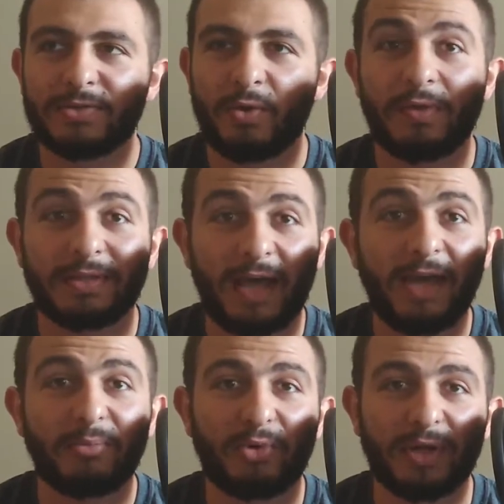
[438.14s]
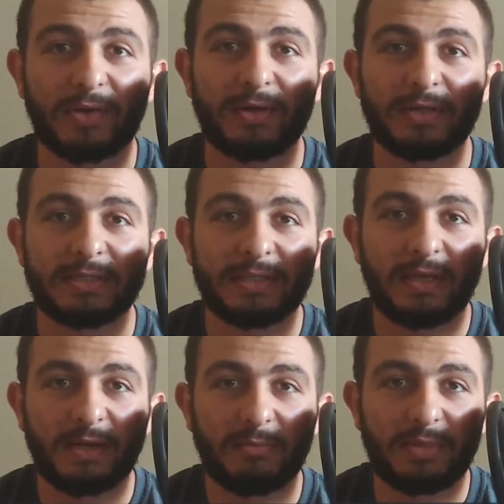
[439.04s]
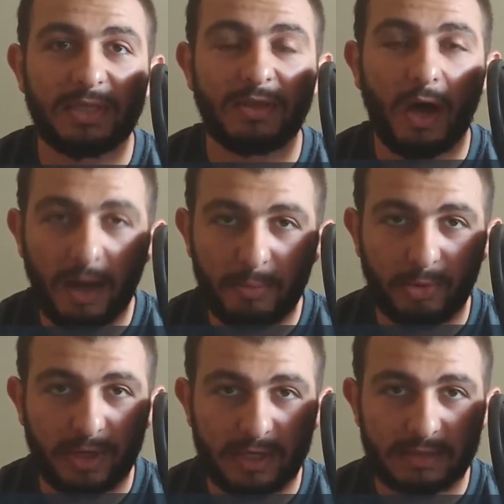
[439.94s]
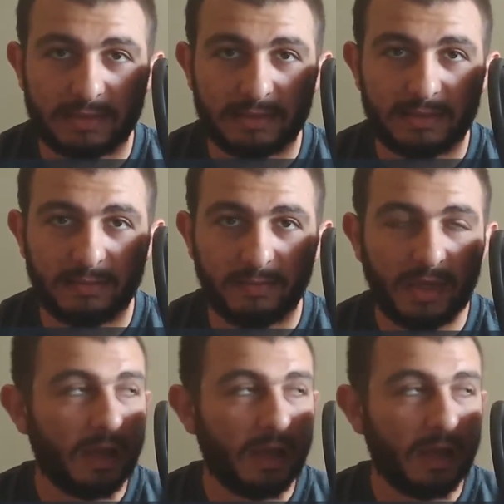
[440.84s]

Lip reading: so the tiebreaker is gonna be the operating system.